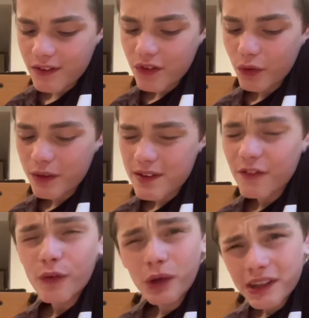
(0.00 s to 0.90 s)
So it's a
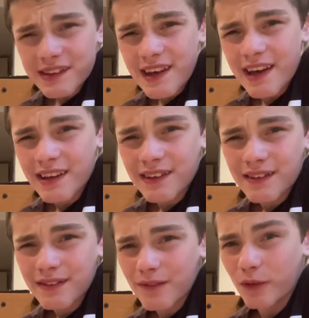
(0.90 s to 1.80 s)
4 out of 10,
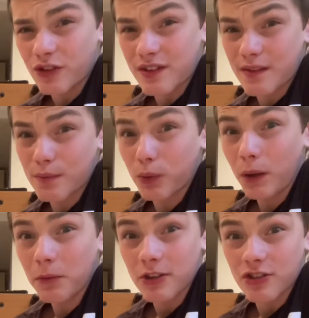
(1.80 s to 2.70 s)
which is
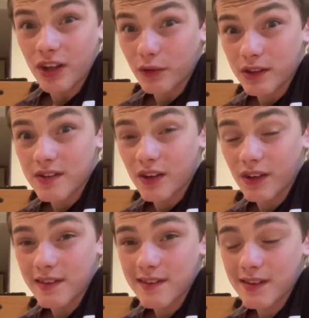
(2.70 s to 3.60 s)
probably generous,
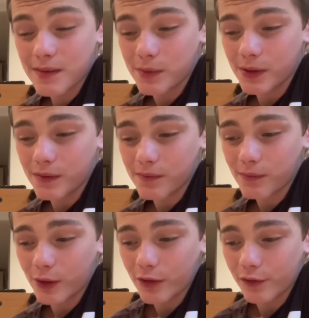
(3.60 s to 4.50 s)
honestly, but
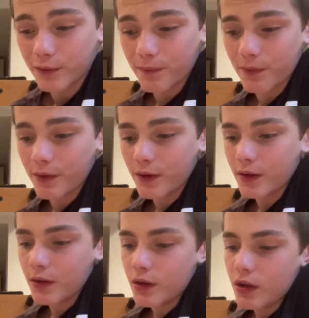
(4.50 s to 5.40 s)
whatever.
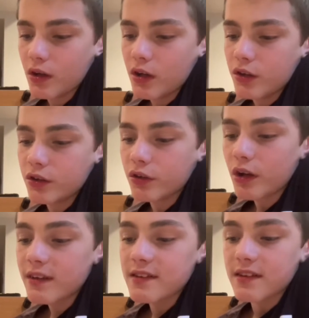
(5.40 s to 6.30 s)

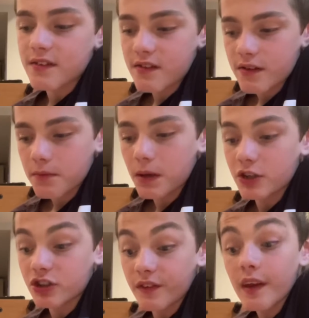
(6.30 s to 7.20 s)
NIRATIAS by
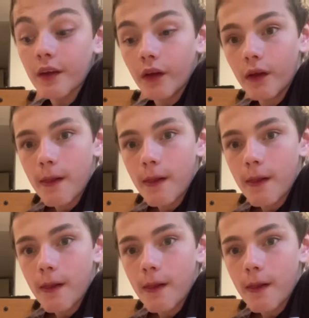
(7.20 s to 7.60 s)
Chevelle.